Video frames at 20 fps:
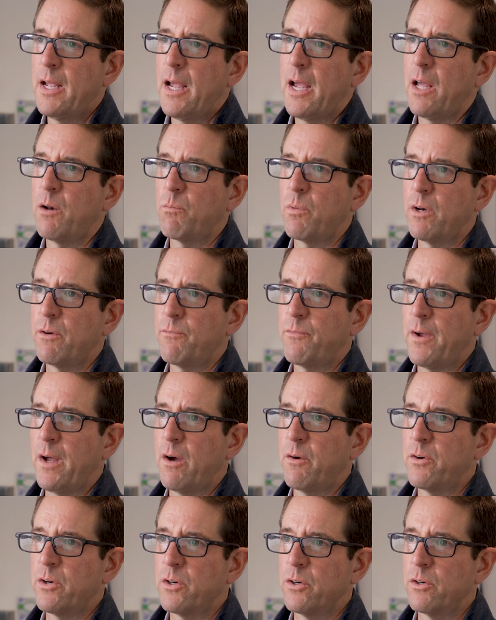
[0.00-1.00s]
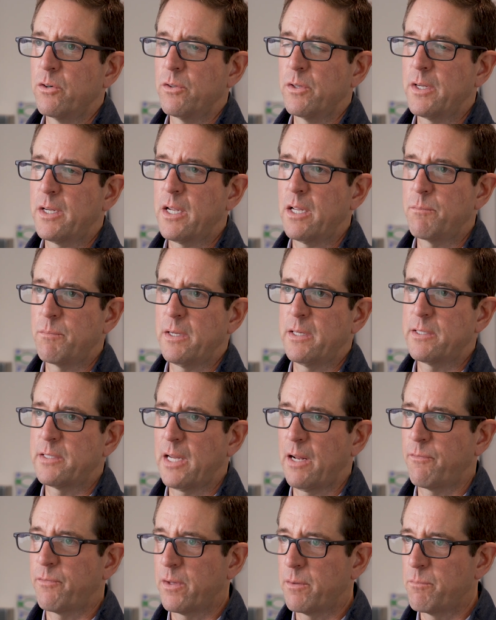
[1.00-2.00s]
and when found early, can be
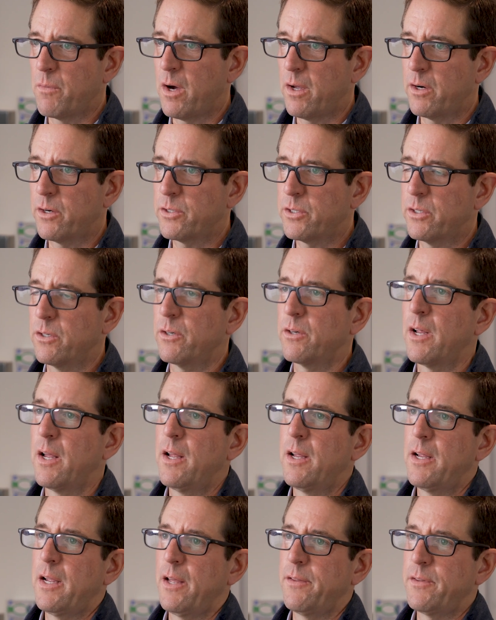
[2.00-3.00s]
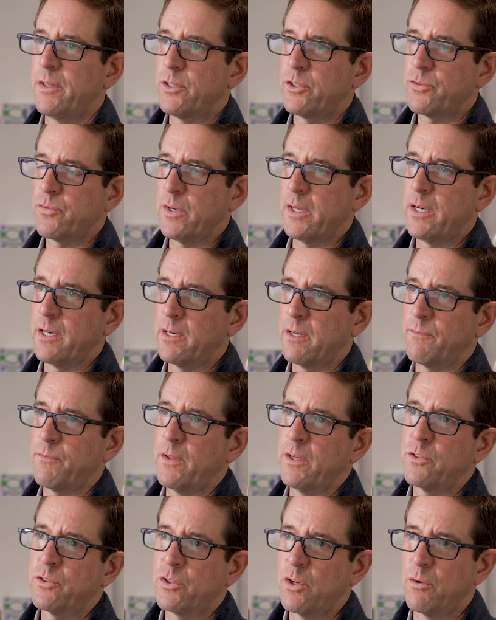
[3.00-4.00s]
safely monitored and then treated if
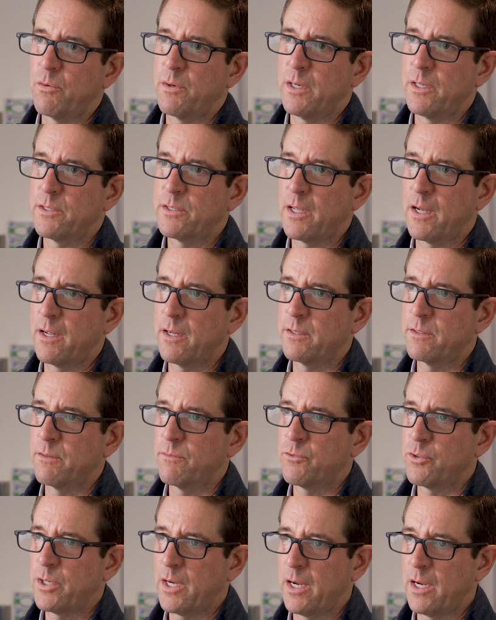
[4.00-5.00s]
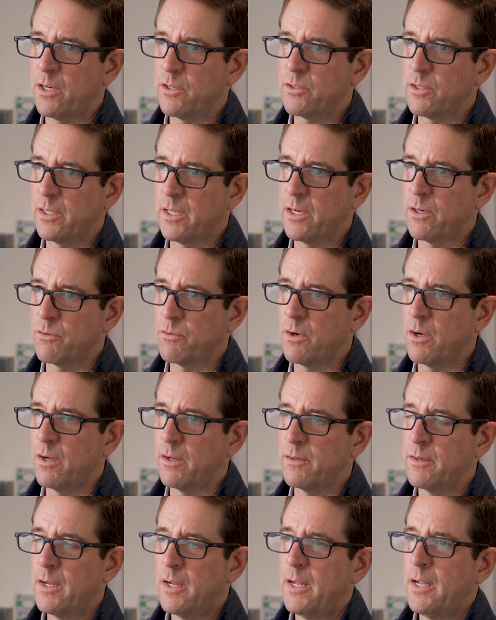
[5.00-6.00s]
they show any signs of change later
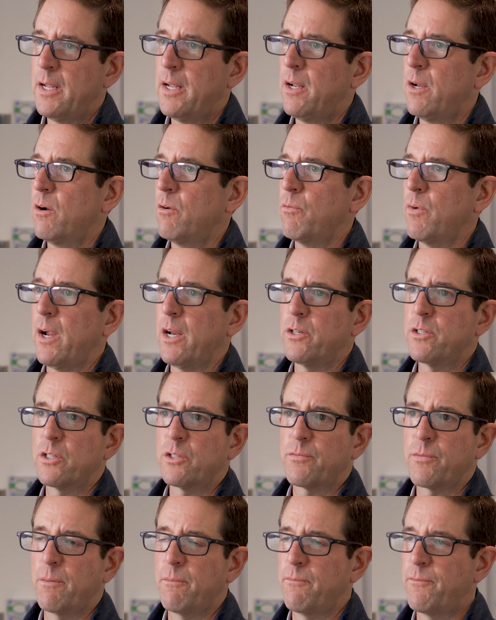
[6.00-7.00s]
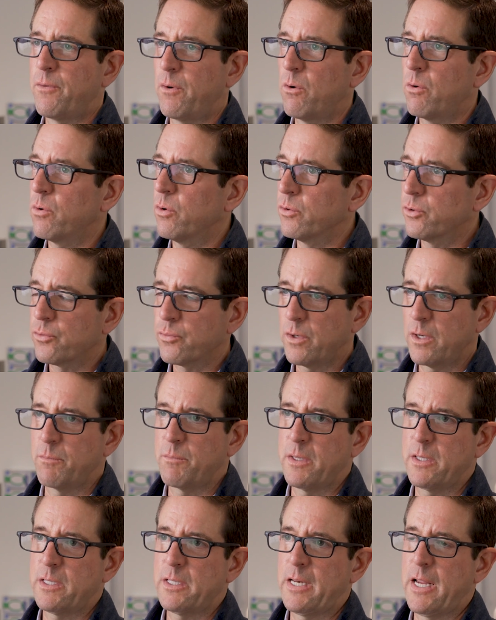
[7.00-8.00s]
on. Ranges from focal
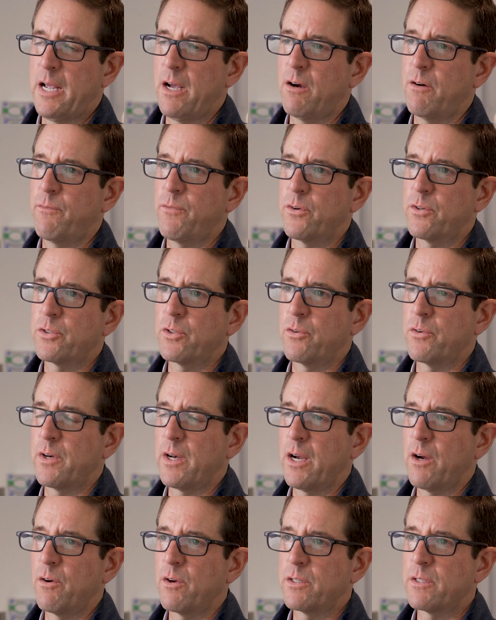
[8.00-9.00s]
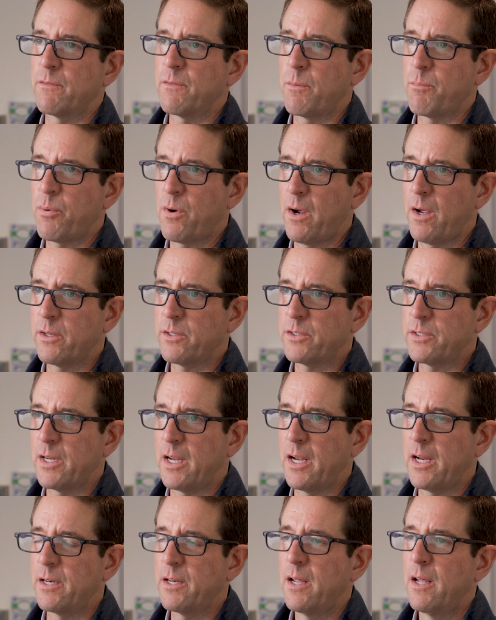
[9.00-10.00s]
treatments now for certain areas of the
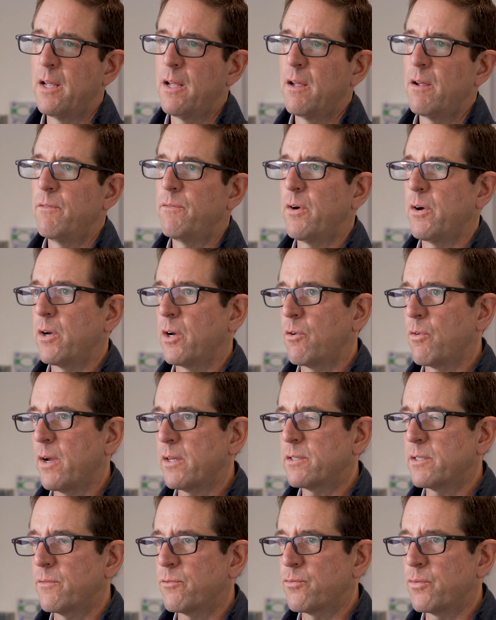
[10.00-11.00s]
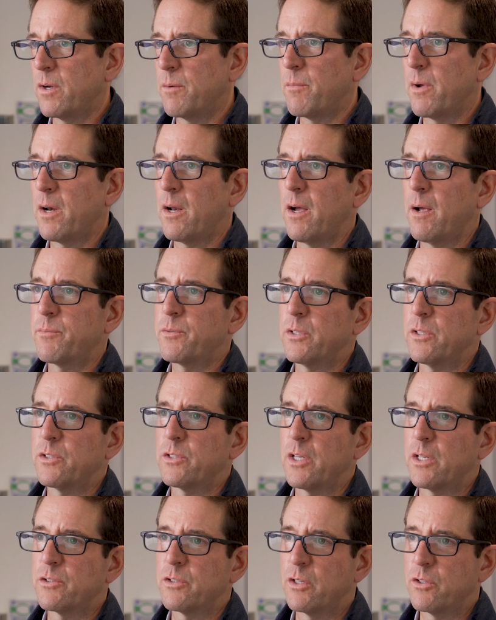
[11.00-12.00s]
prostate, very aggressive treatment options
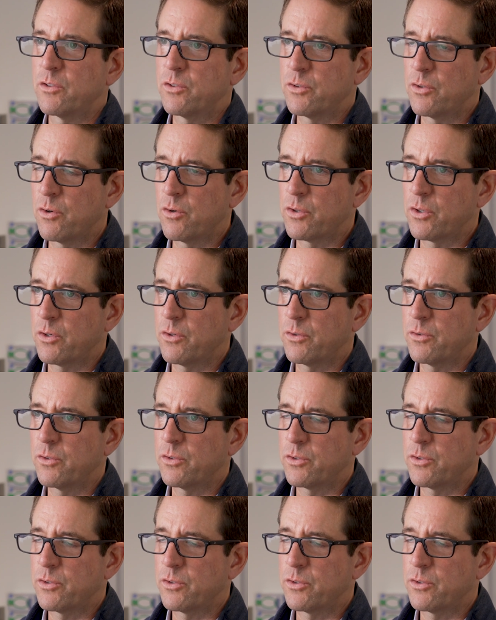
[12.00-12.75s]
such as surg-